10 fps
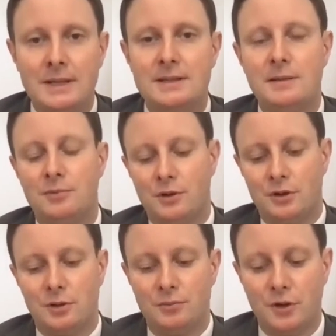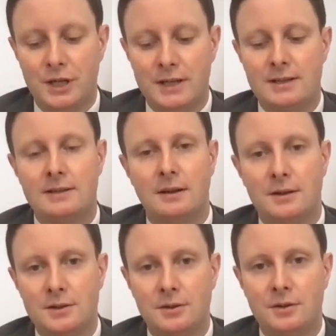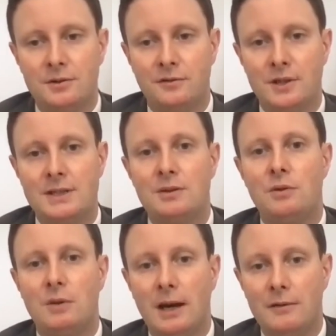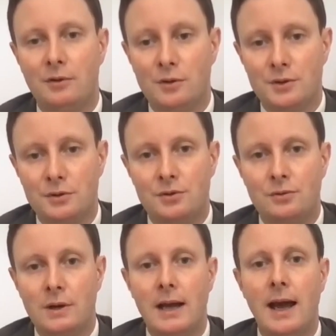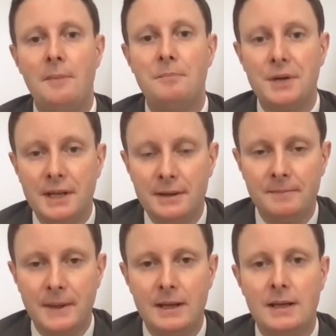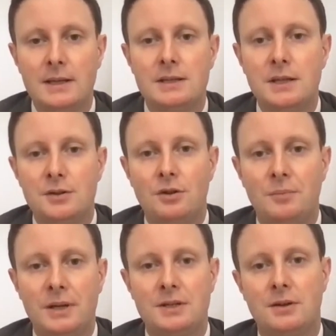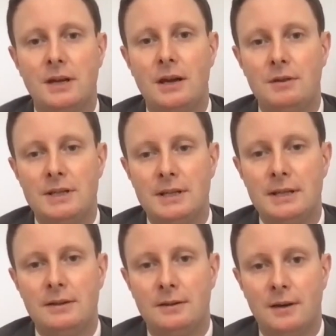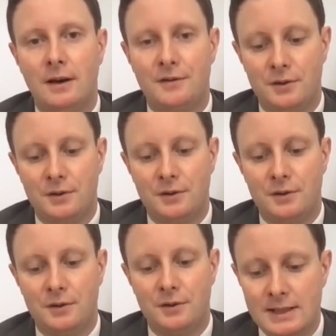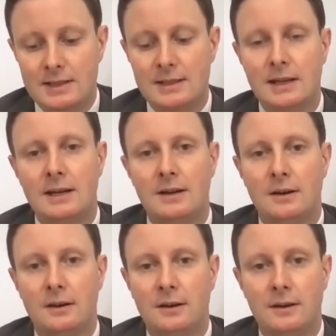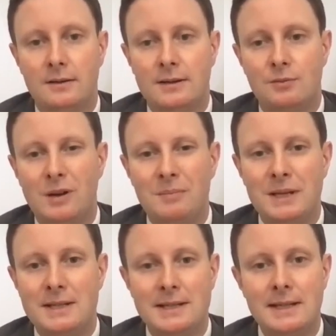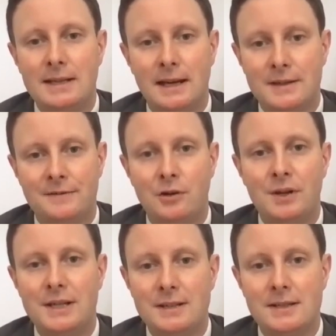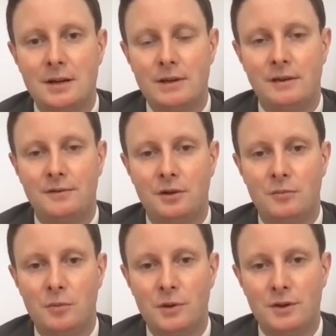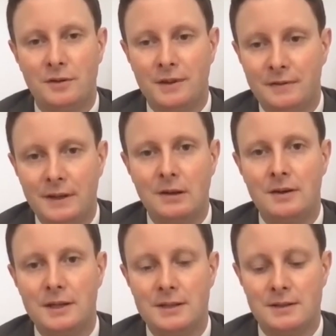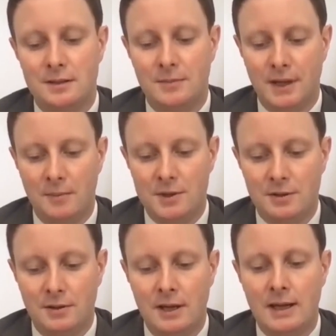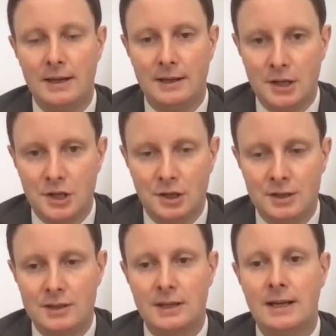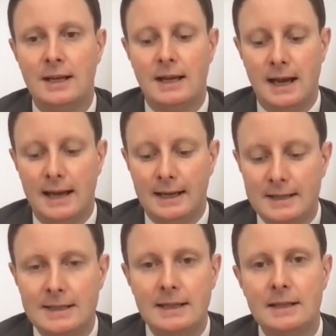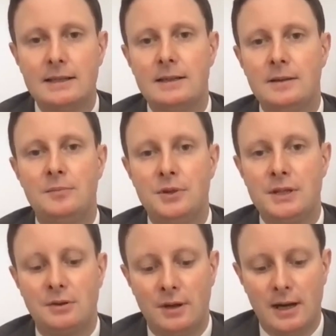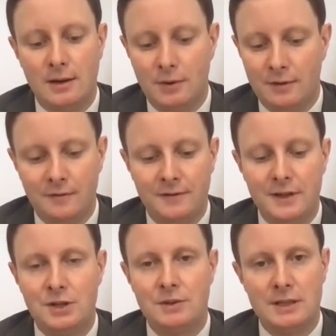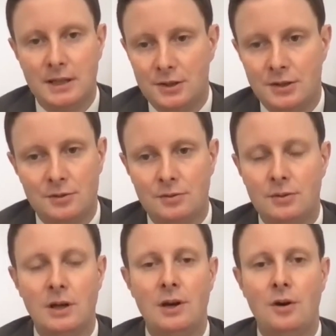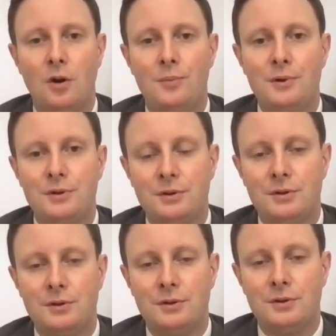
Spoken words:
medicine production projects, and so on and so forth? I think we will have also to embody this European solidarity after the crisis. It will be seen as very necessary after a moment of difficulties and sometimes tensions. And I think, in particular, I will finish with that just to open the